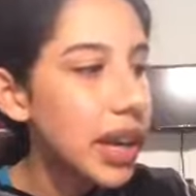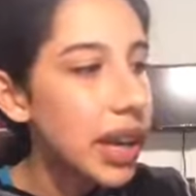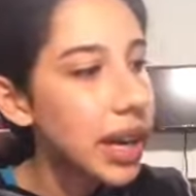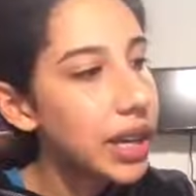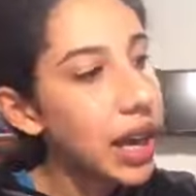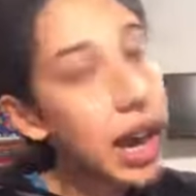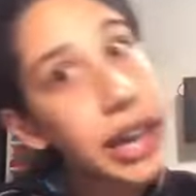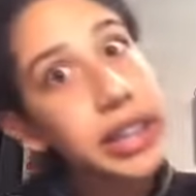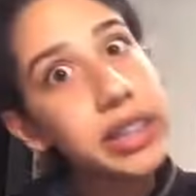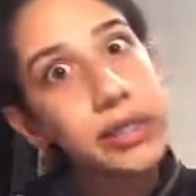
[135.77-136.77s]
And
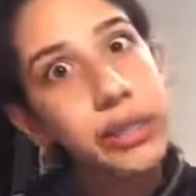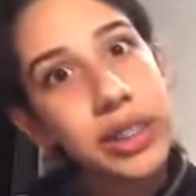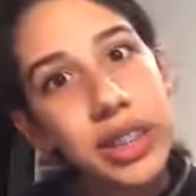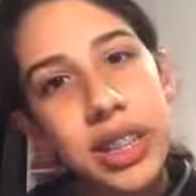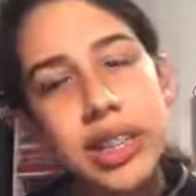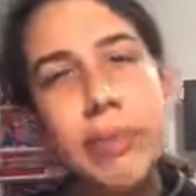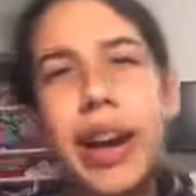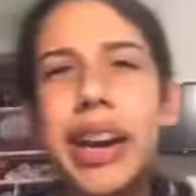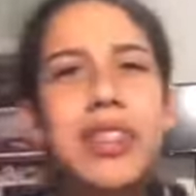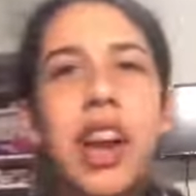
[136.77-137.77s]
I didn't feel the need to
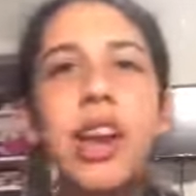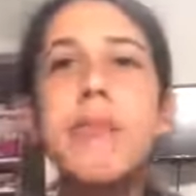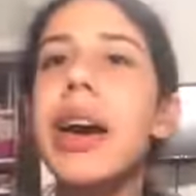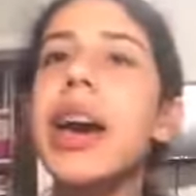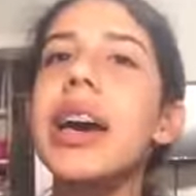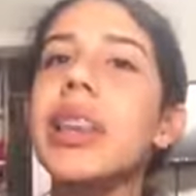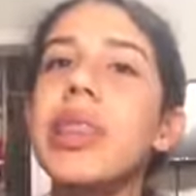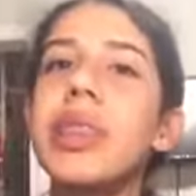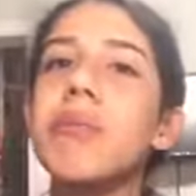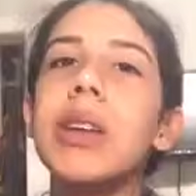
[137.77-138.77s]
buy a giant
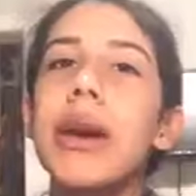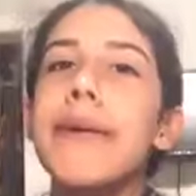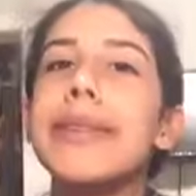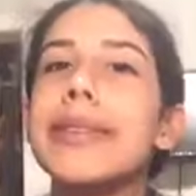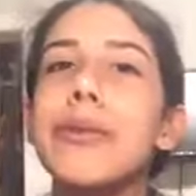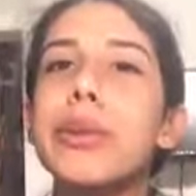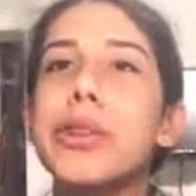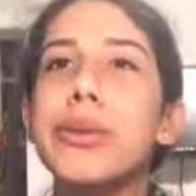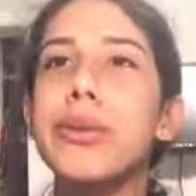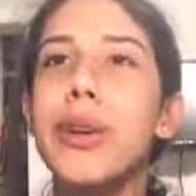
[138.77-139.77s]
bag when I wasn't going
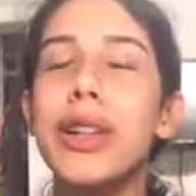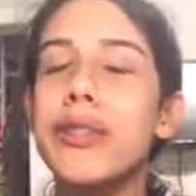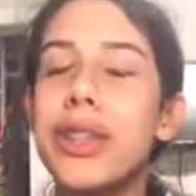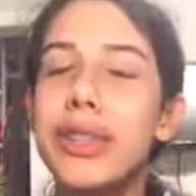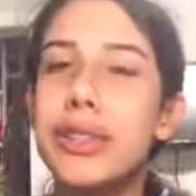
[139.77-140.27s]
to use all of it,